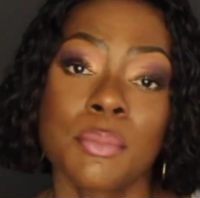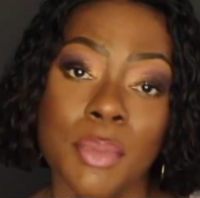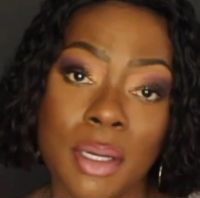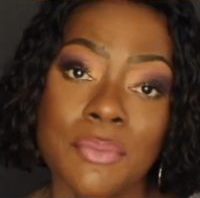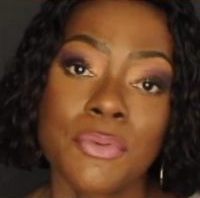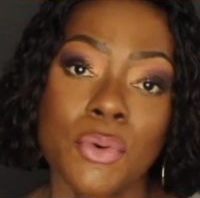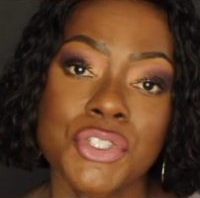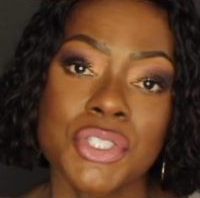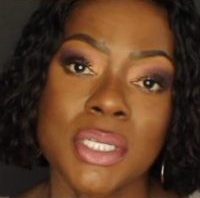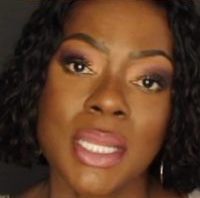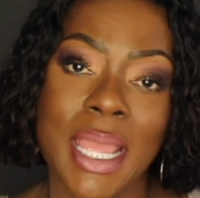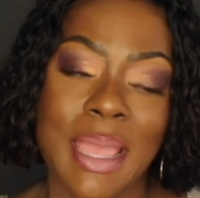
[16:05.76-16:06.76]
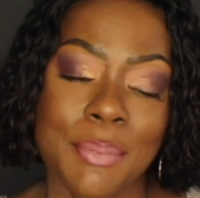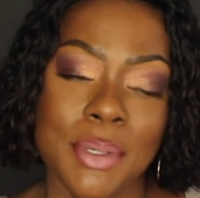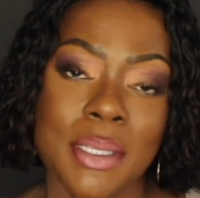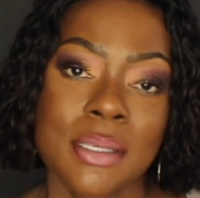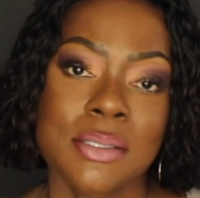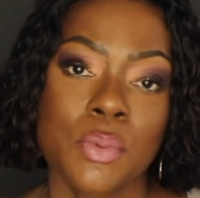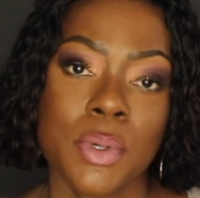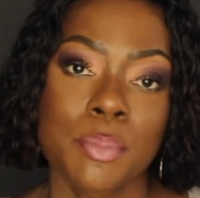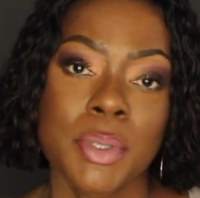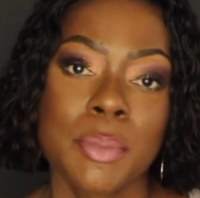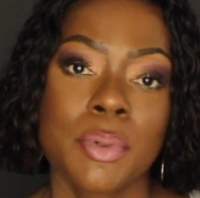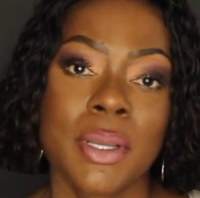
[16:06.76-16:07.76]
unfortunate happenings where
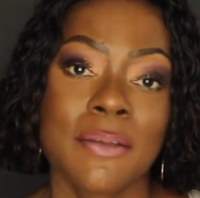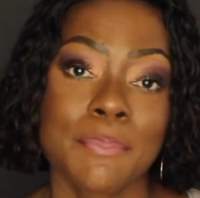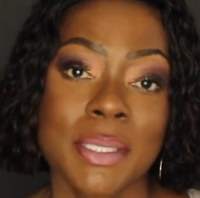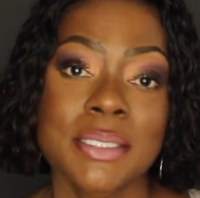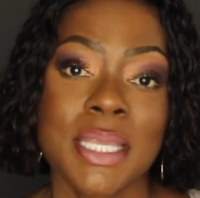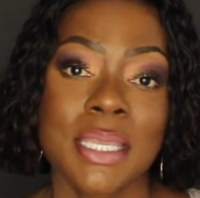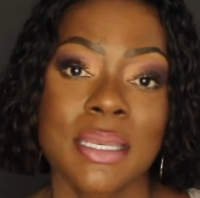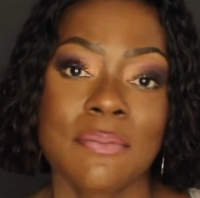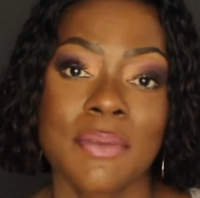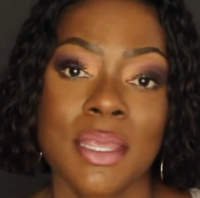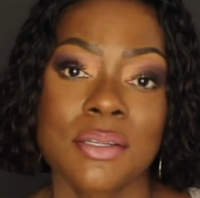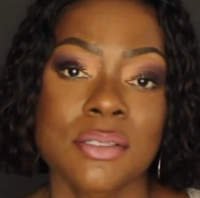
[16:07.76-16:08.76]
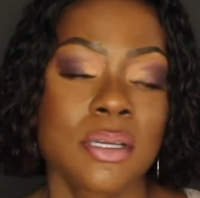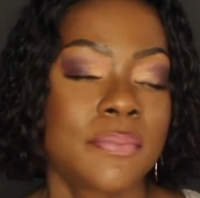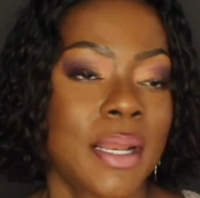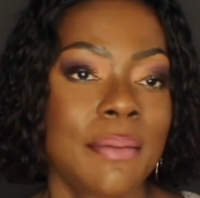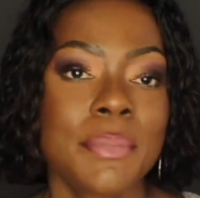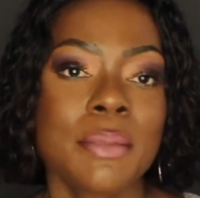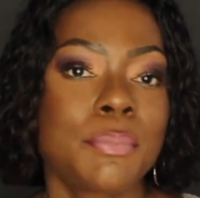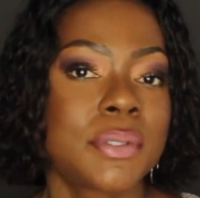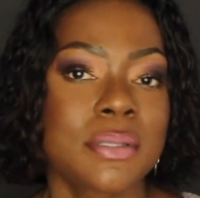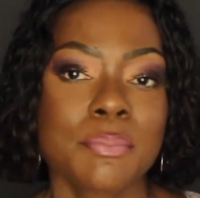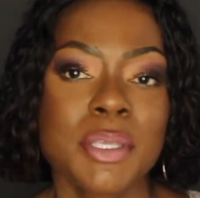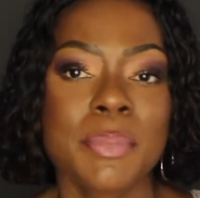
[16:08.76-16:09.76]
people have been taken advantage of. And I mean,
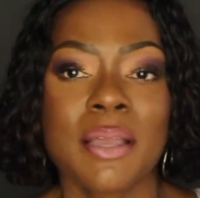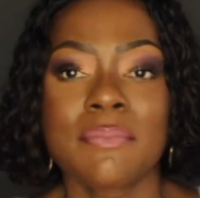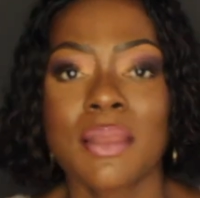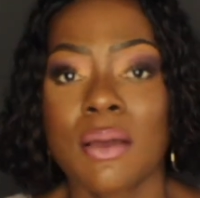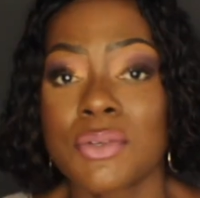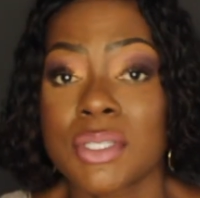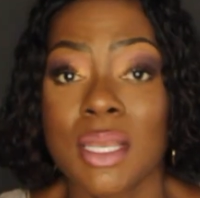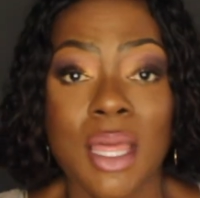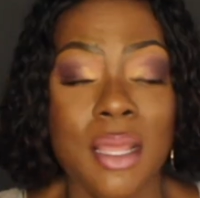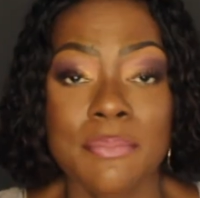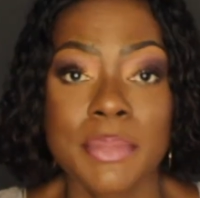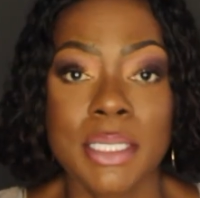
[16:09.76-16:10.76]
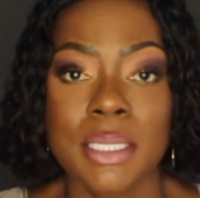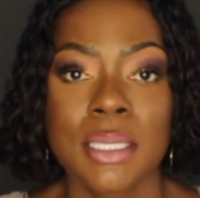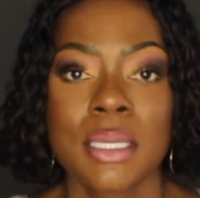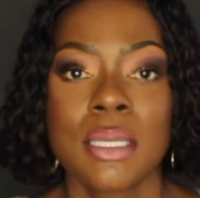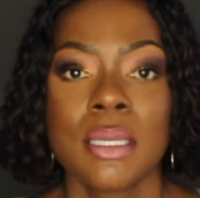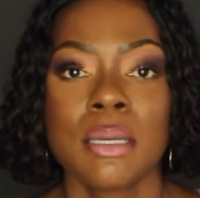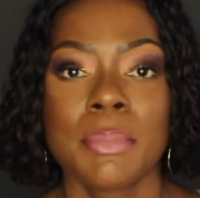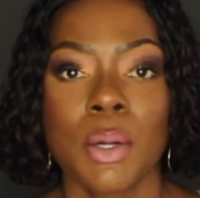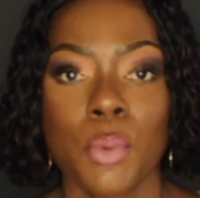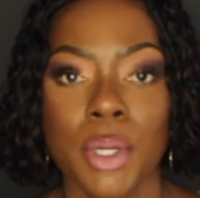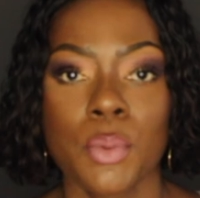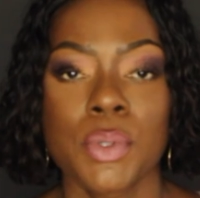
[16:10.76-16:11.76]
some people have lost a lot of money
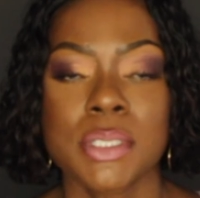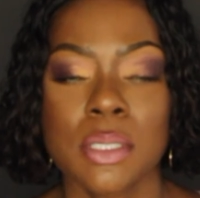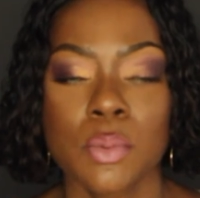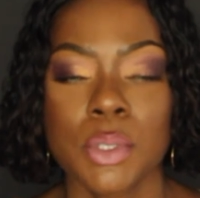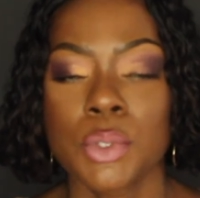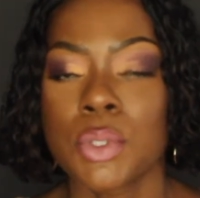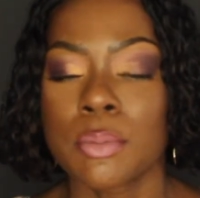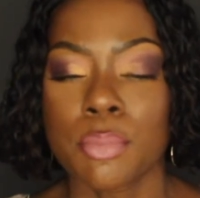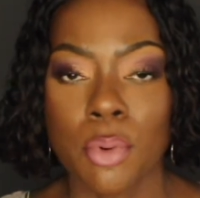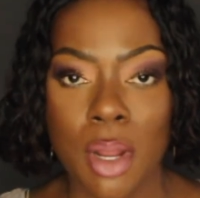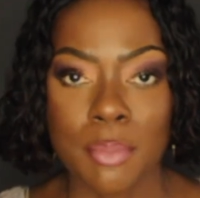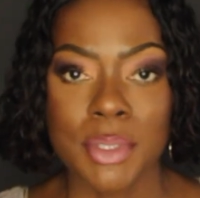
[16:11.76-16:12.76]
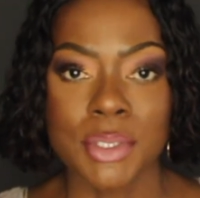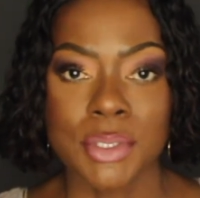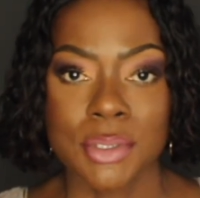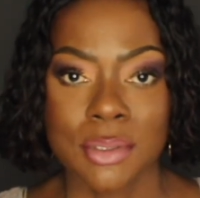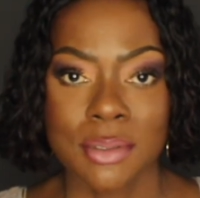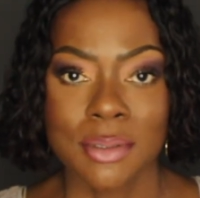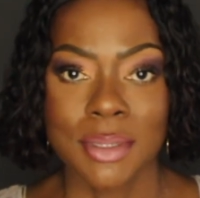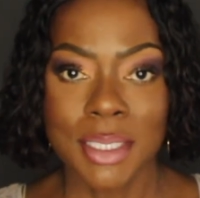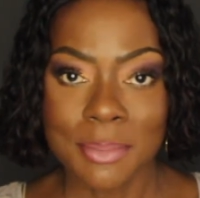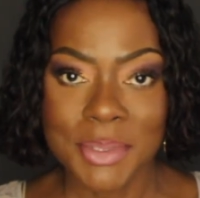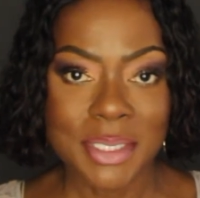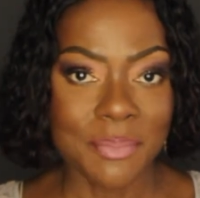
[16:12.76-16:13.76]
by working with someone who can promise
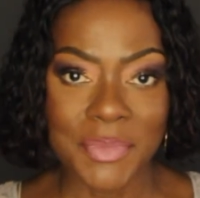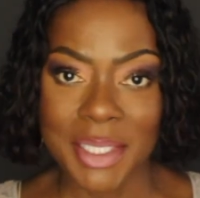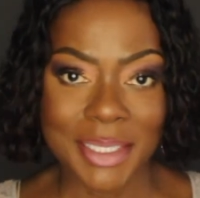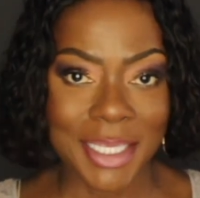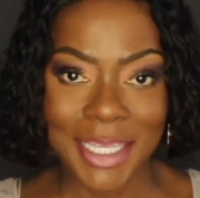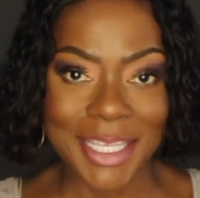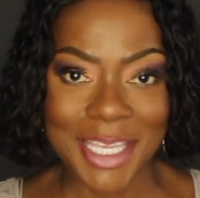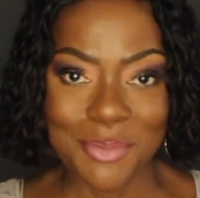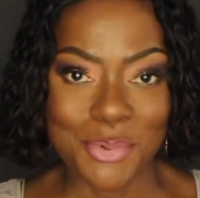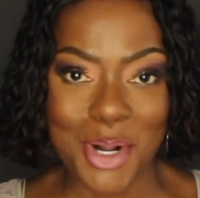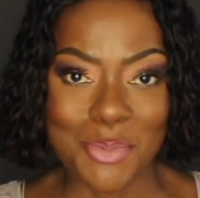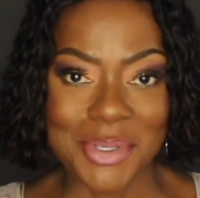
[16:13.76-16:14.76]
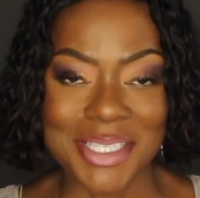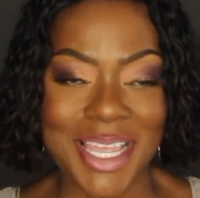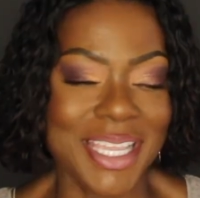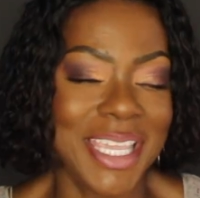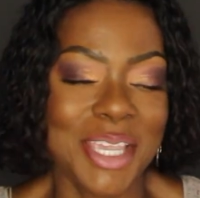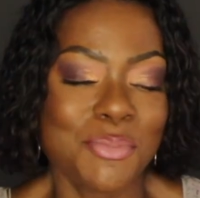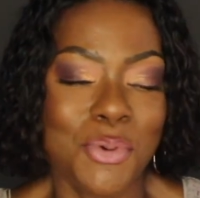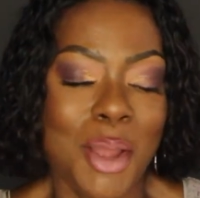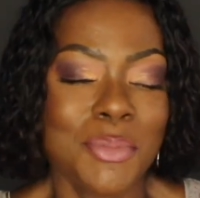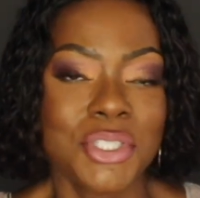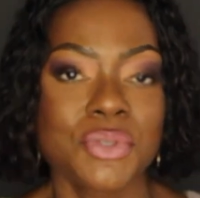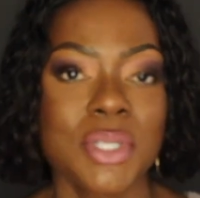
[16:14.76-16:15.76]
them something that they can't promise. I can't
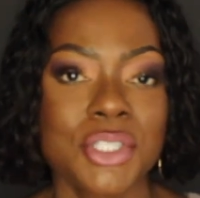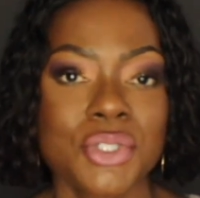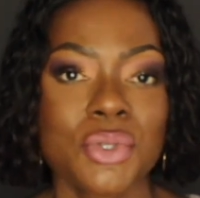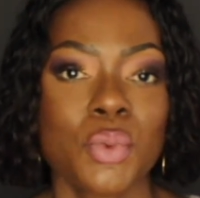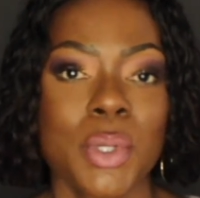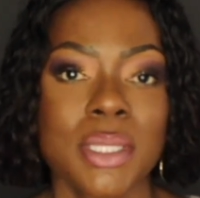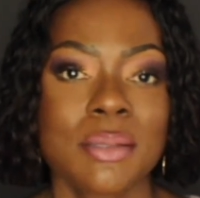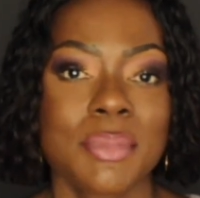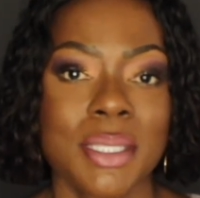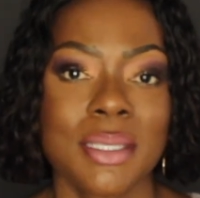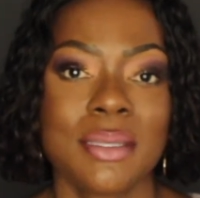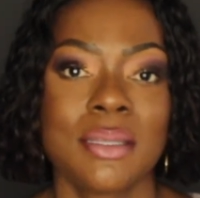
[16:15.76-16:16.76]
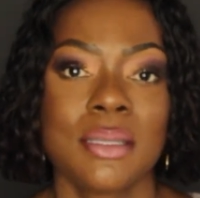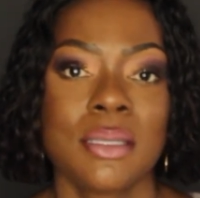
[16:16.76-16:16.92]
promise you that you'll win the bid,